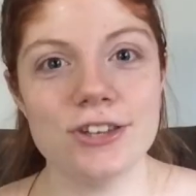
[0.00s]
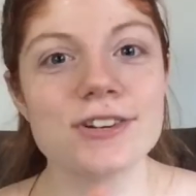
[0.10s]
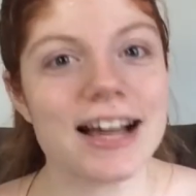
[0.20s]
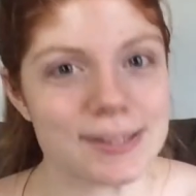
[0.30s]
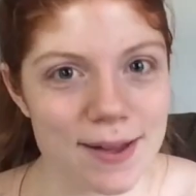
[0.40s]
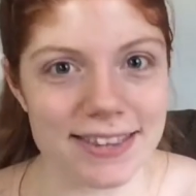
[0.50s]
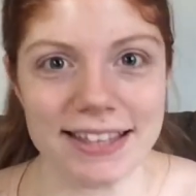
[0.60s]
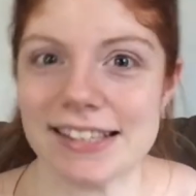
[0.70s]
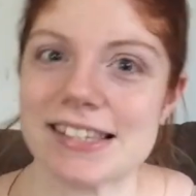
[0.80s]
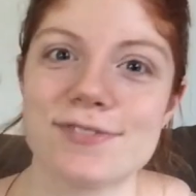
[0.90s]
You guys might
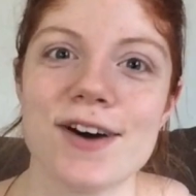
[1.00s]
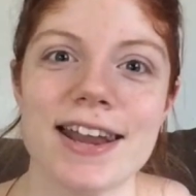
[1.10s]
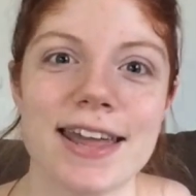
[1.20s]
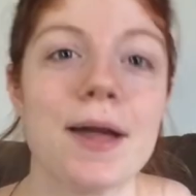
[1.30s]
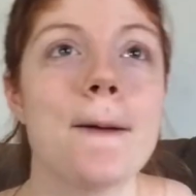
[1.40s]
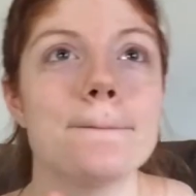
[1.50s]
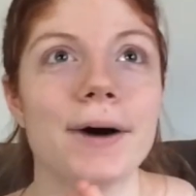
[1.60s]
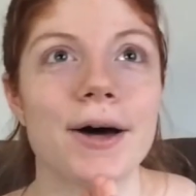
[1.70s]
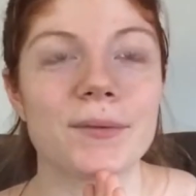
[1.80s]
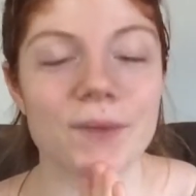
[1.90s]
think this is funny,
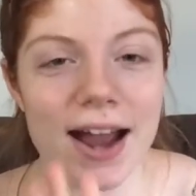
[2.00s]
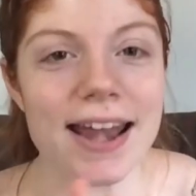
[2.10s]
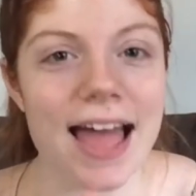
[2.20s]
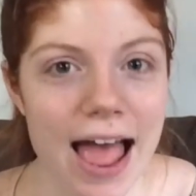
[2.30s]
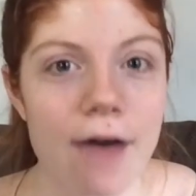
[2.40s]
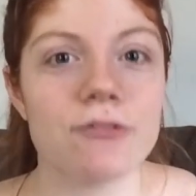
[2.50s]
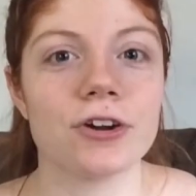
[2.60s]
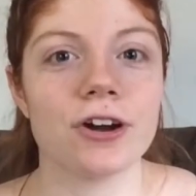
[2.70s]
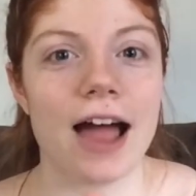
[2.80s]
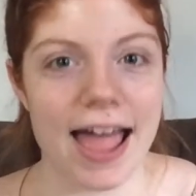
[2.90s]
but right
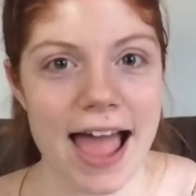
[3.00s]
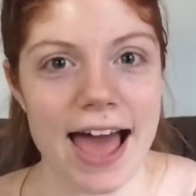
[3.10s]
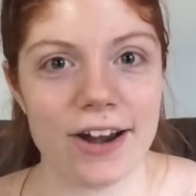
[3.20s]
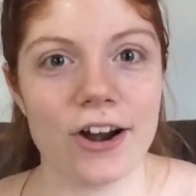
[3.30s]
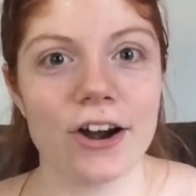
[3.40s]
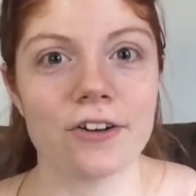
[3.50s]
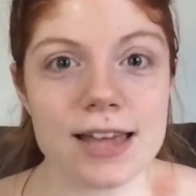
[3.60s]
after I had her,